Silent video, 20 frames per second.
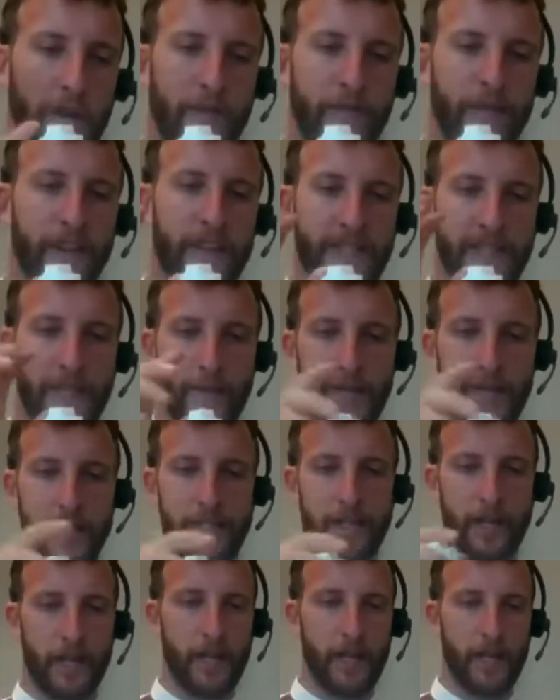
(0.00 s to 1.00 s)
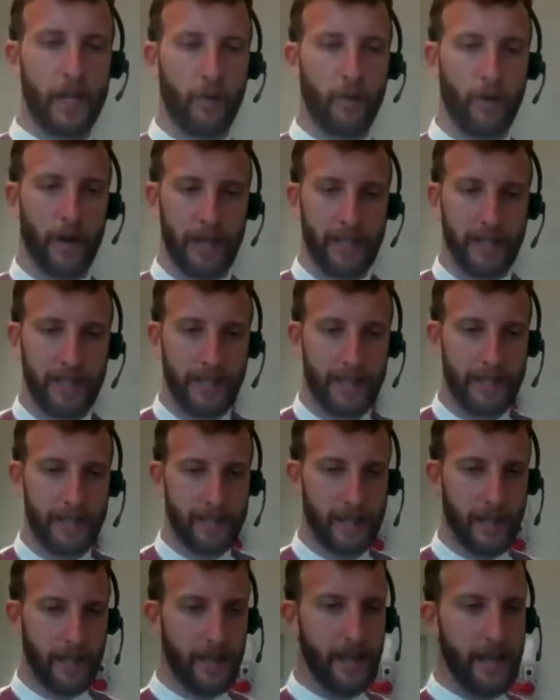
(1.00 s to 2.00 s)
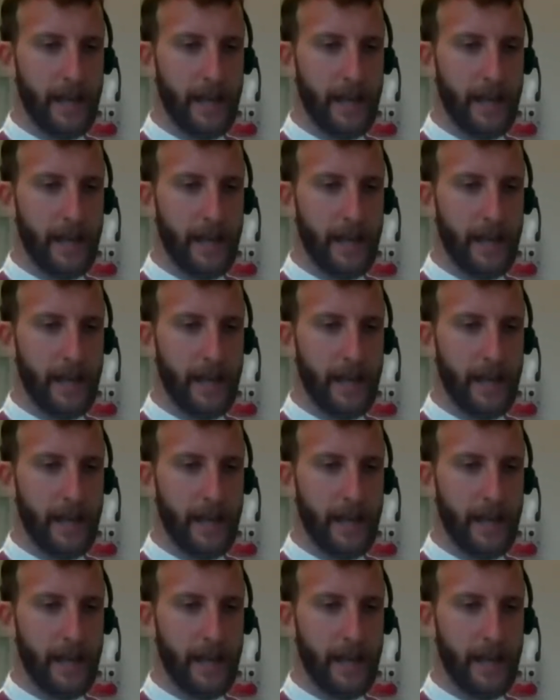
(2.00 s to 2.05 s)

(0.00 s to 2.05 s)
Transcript: fix the beater where it is,